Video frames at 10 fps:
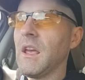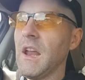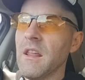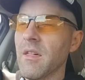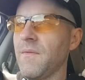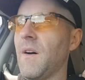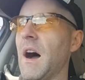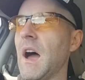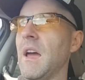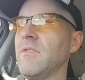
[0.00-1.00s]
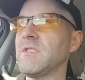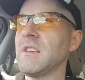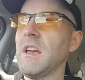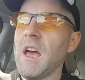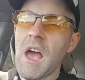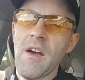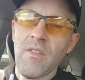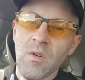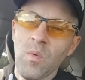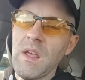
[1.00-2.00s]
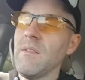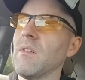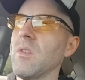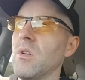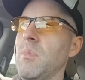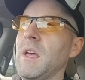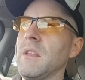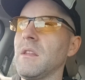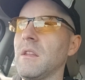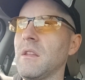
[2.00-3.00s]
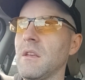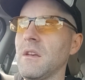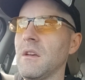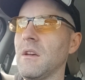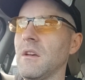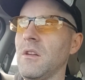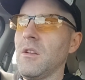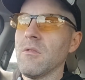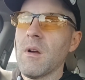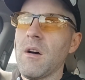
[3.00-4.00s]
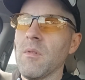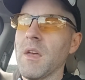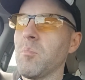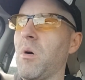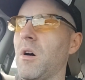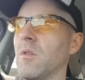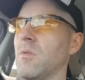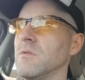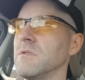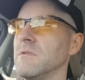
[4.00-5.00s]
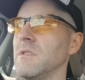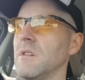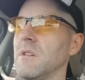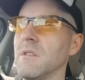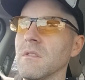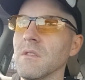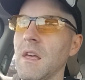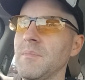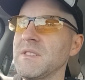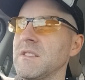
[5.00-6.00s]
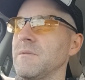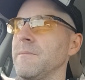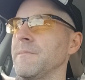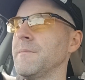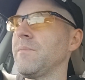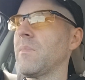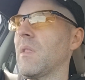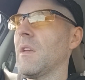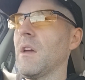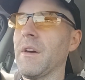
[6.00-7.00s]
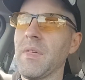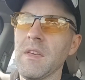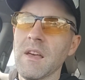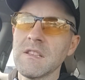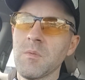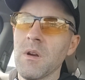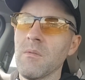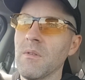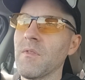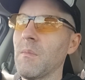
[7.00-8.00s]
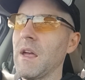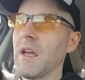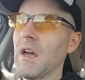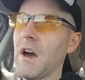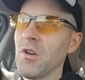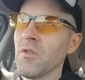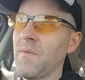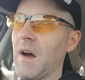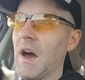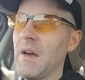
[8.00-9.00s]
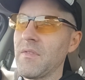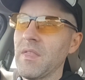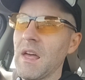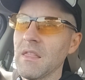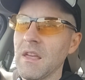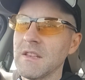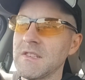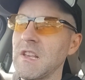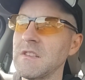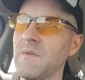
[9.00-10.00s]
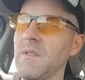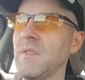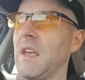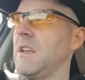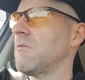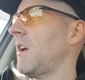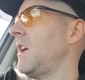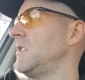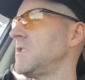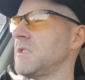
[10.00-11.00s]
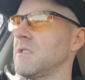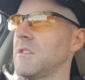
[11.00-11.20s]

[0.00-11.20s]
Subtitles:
into the 5s, having to weave a little bit and around like potholes or lips, I think that's where it went from like under 5 to that like 6:15 range.